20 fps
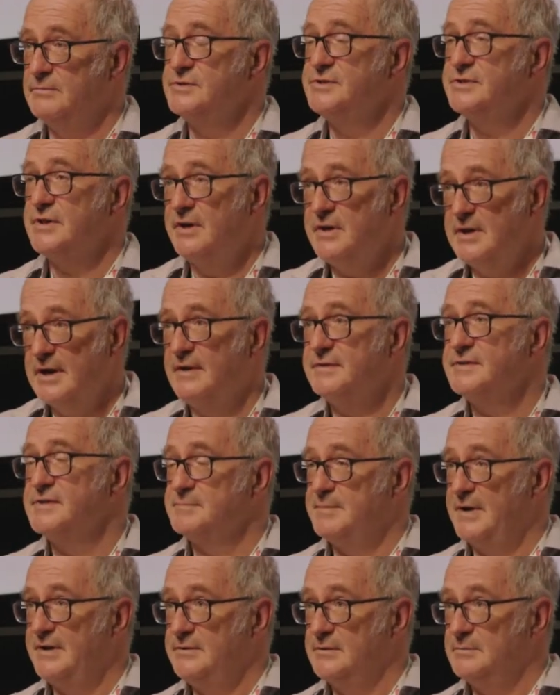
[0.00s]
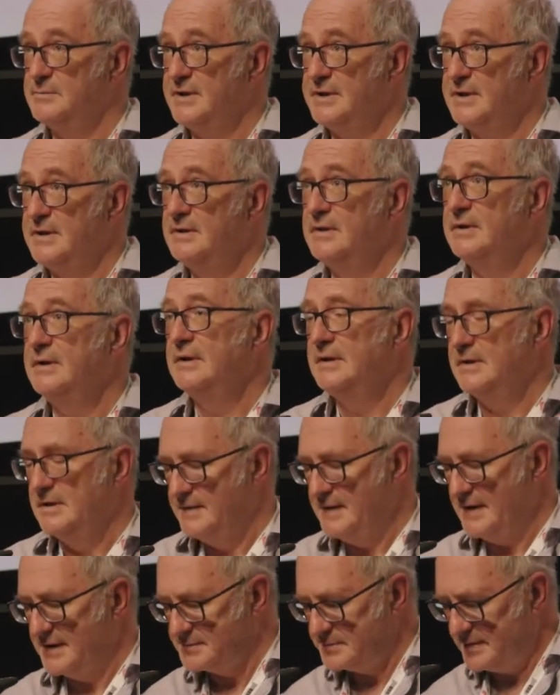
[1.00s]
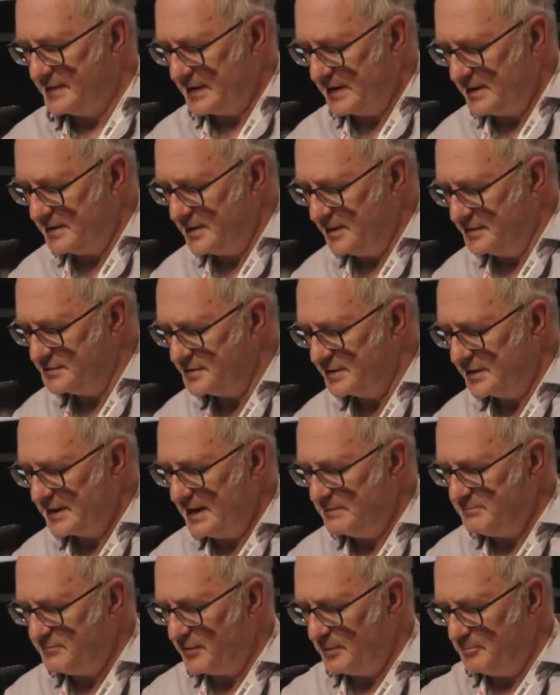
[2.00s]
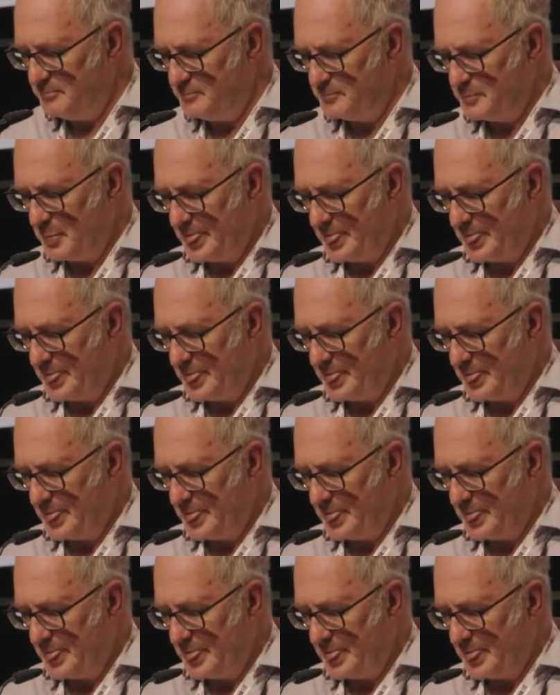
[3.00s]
we'll show you how to spend your money. And that's where that notion came from.